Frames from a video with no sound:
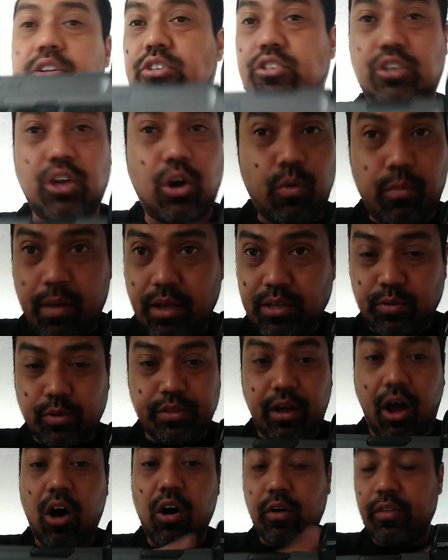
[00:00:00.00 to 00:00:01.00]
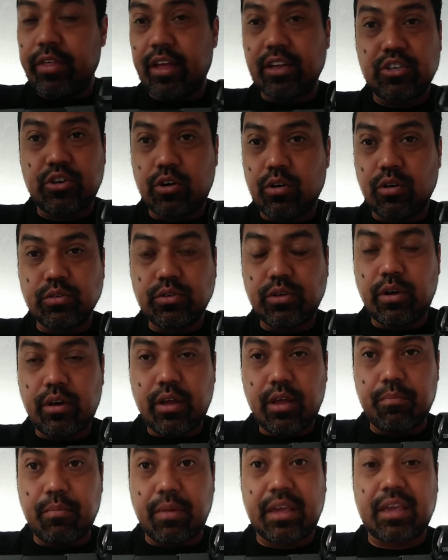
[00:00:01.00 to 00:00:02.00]
Don't mess with all the internals on
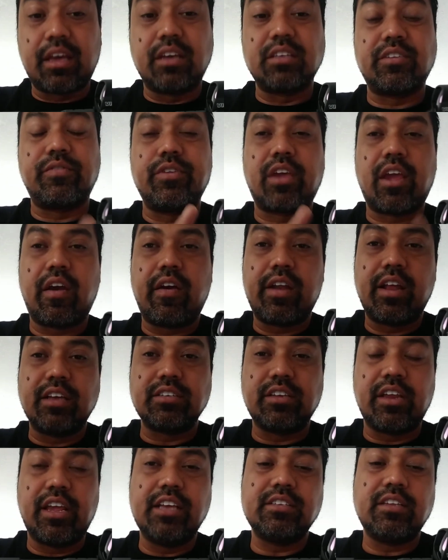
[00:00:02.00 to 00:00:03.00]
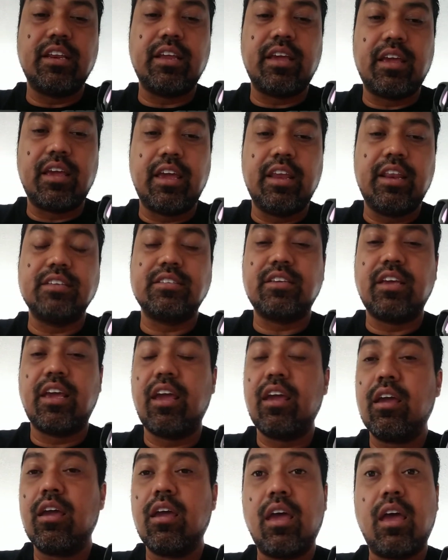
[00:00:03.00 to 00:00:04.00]
it, because if you carry it as an easy
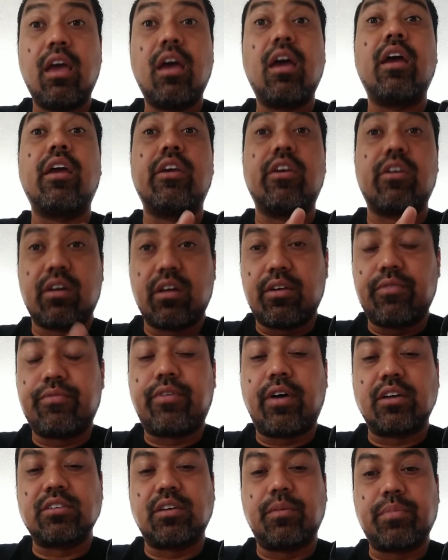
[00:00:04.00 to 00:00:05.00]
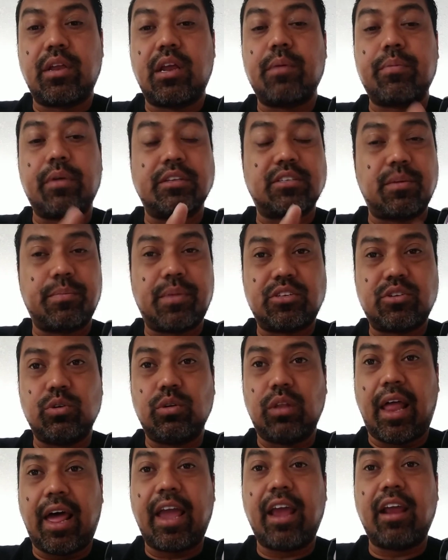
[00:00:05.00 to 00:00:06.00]
EDC, you're gonna fuck something up. It's gonna be too
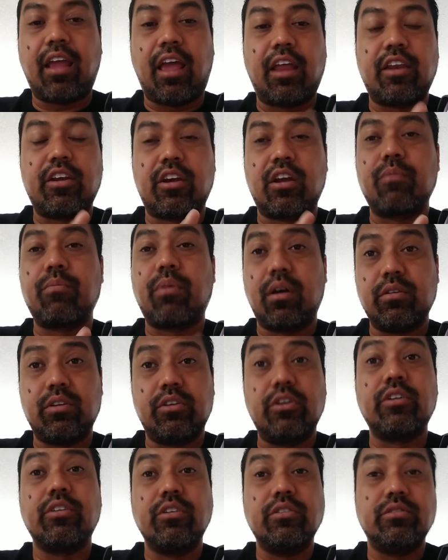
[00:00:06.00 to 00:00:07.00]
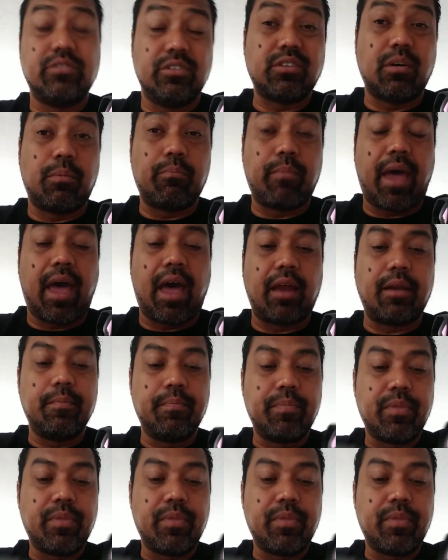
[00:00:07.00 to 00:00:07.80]
light, and you're gonna do something bad.